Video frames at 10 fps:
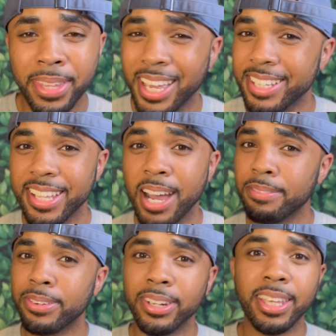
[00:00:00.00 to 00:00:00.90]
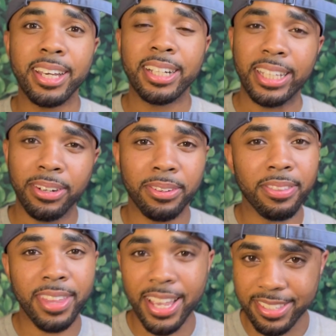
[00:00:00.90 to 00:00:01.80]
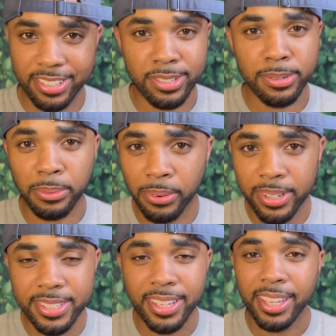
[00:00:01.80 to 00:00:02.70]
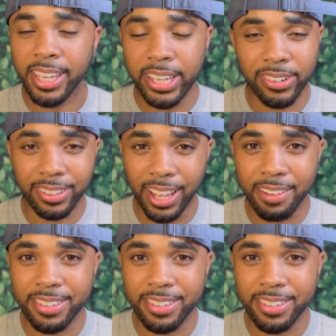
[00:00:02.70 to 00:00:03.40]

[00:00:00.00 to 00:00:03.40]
It's time for you to get clear on the things that you want in your life.